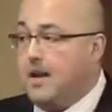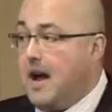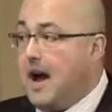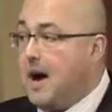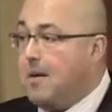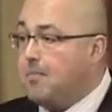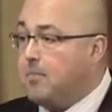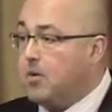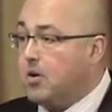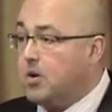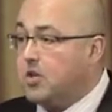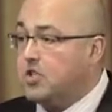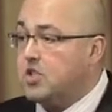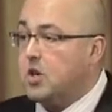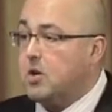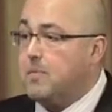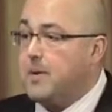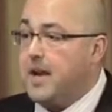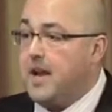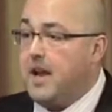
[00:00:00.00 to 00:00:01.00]
Hamburg,
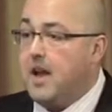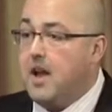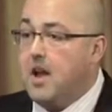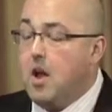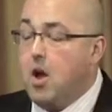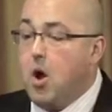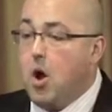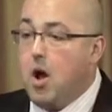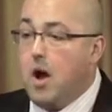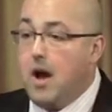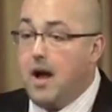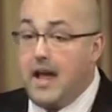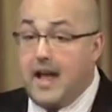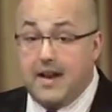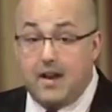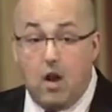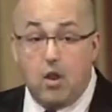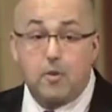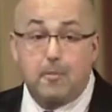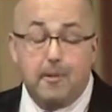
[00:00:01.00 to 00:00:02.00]
Germany,
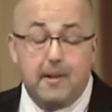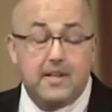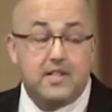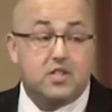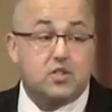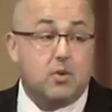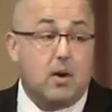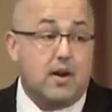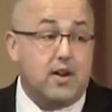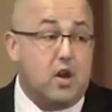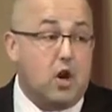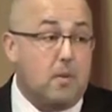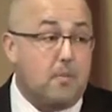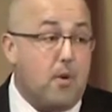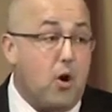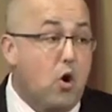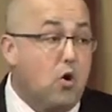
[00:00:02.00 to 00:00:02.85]
and other places around Europe